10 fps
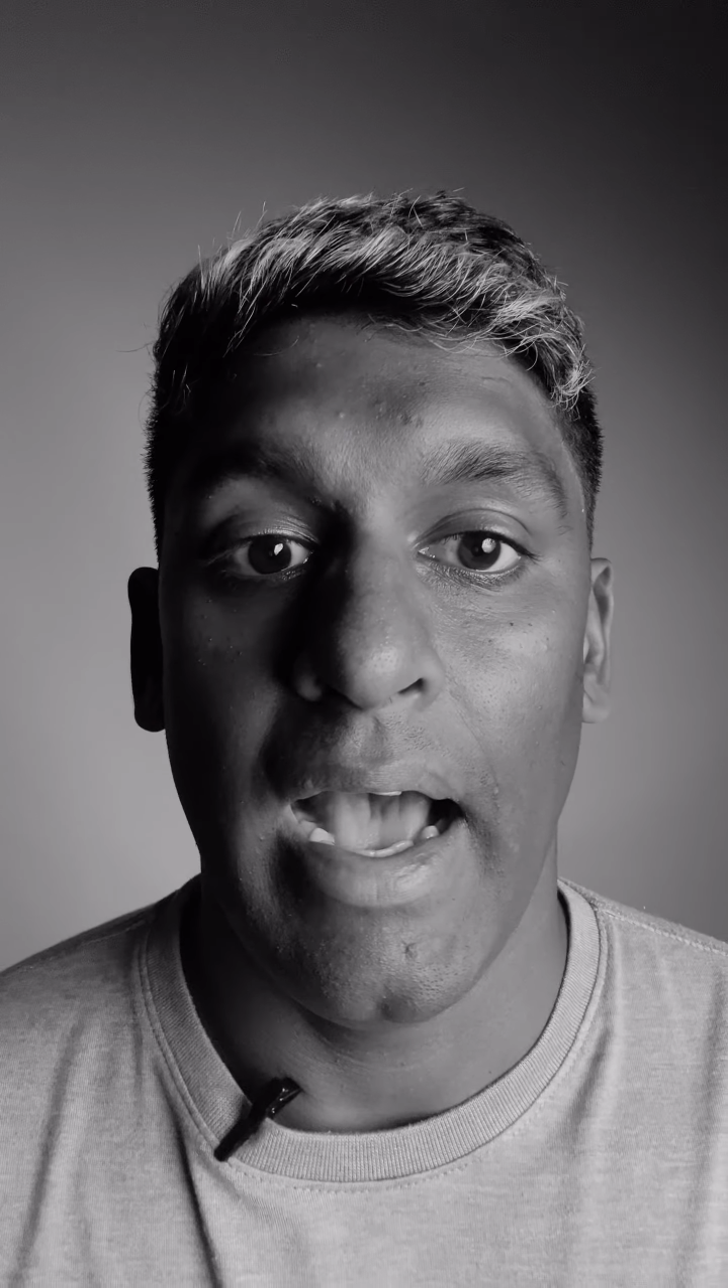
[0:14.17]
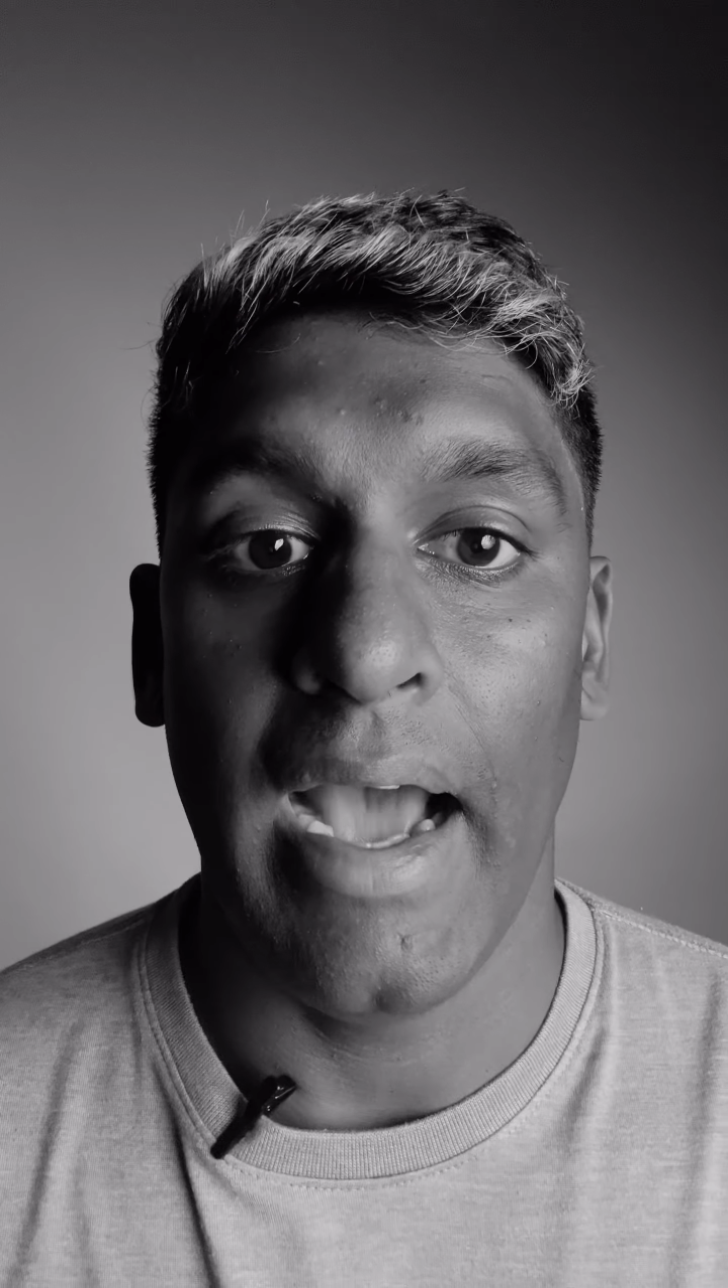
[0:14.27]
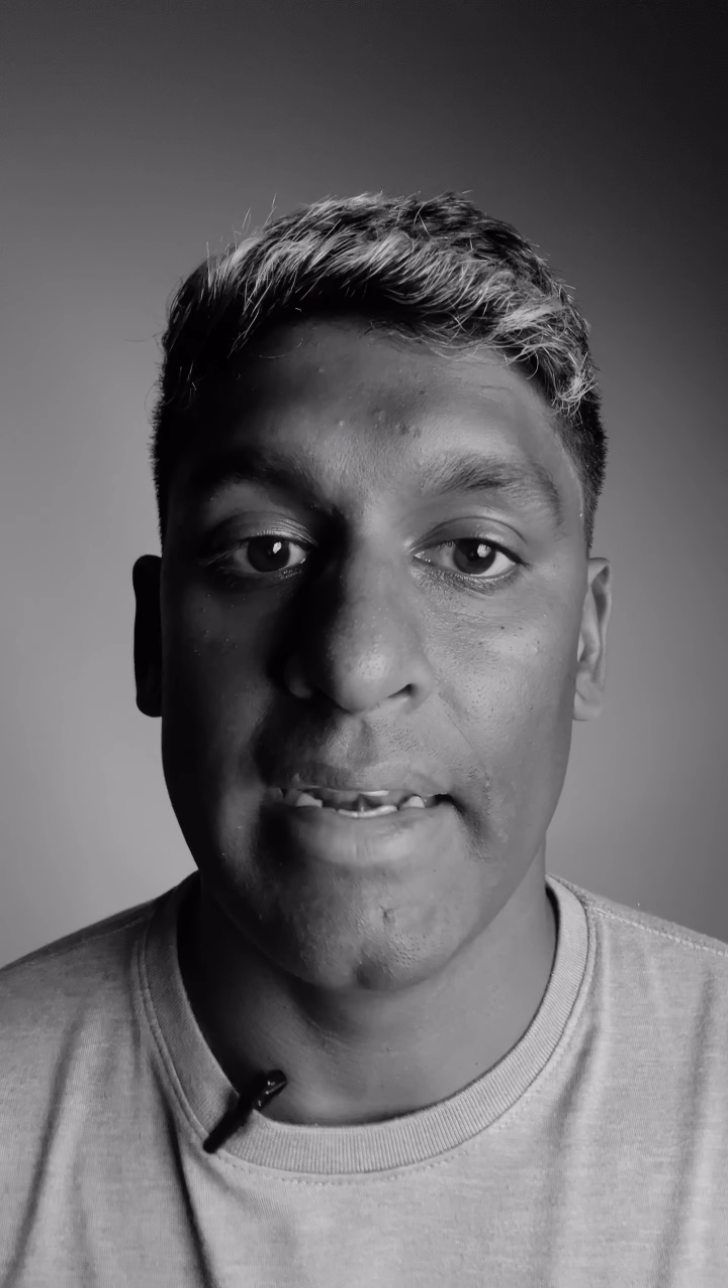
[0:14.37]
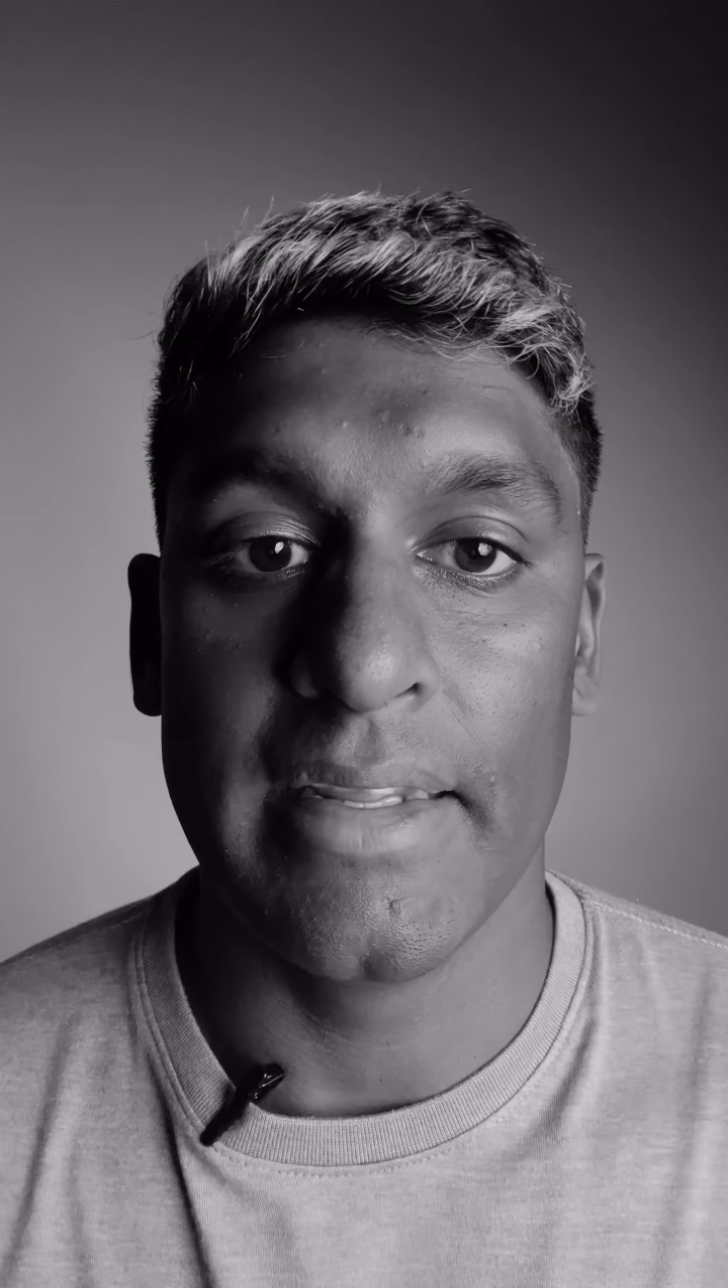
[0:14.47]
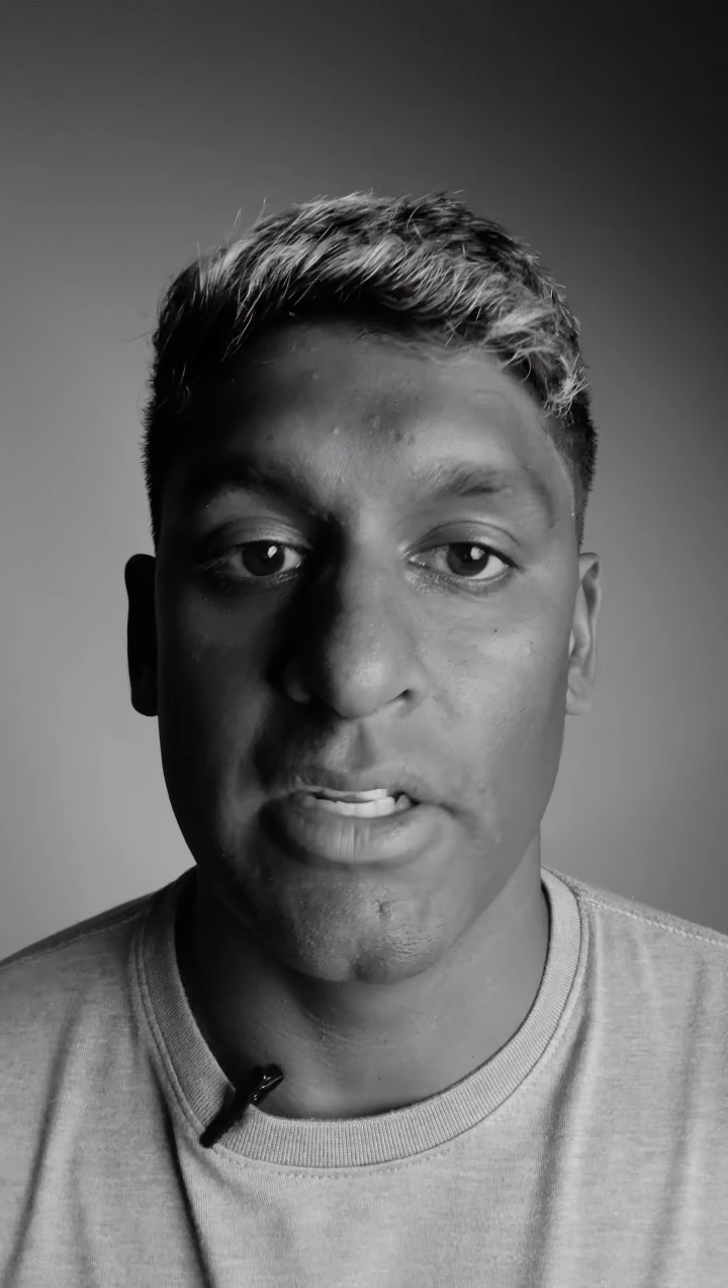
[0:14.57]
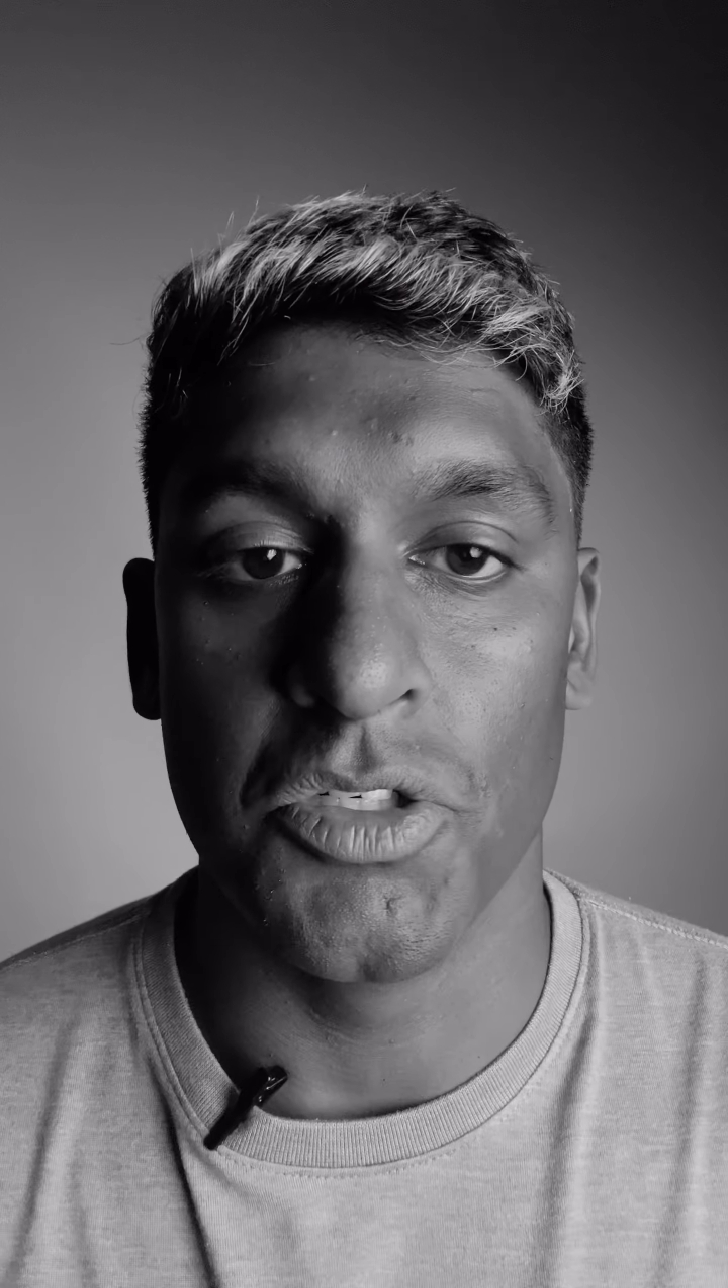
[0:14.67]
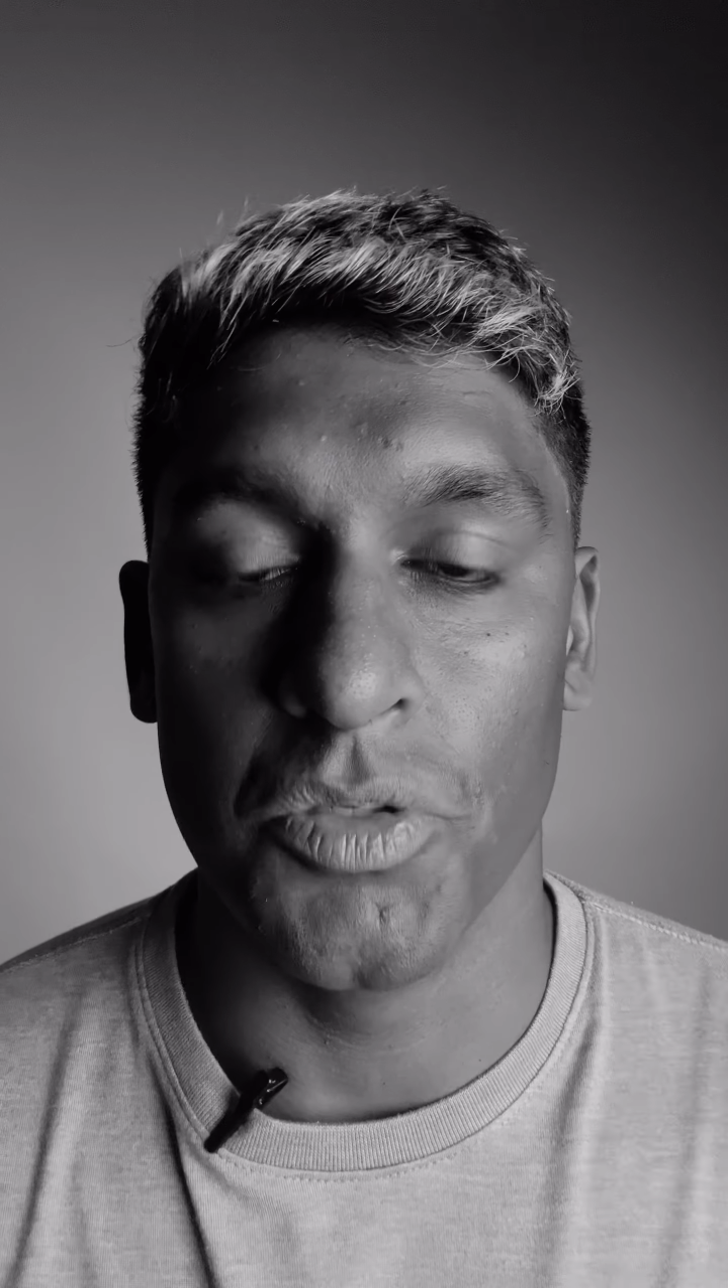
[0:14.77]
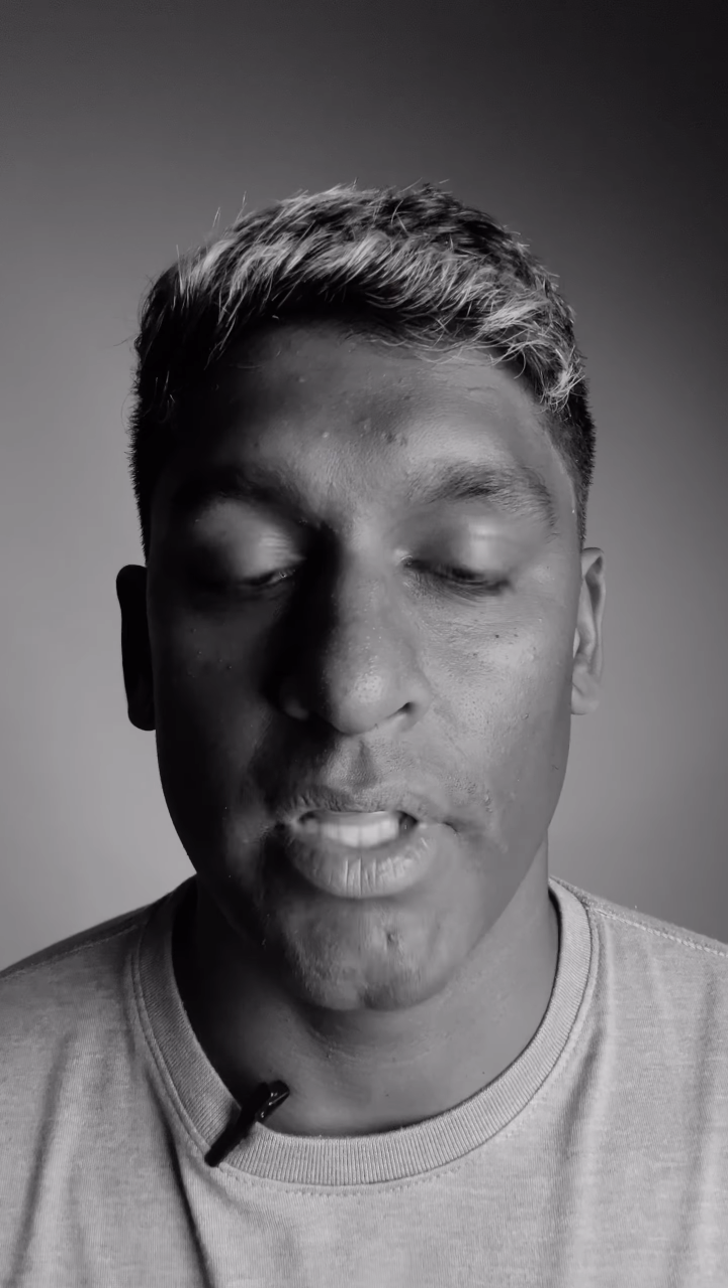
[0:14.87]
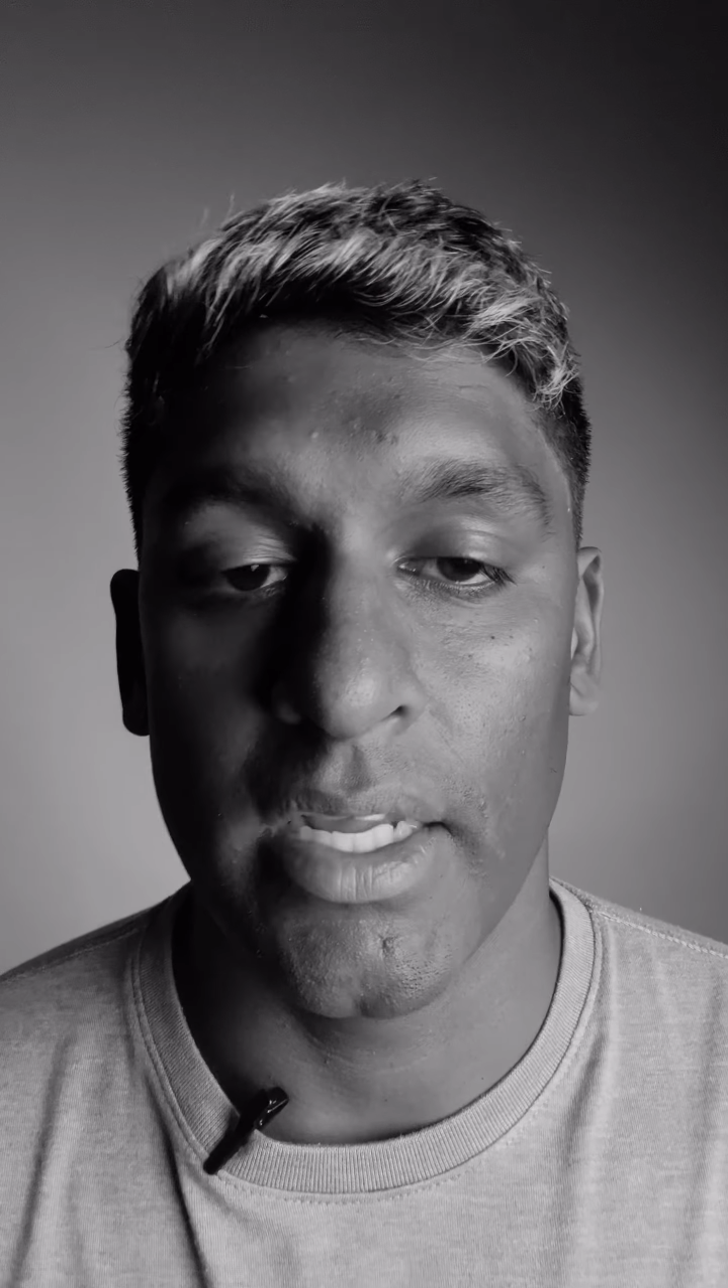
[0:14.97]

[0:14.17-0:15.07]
I didn't get to do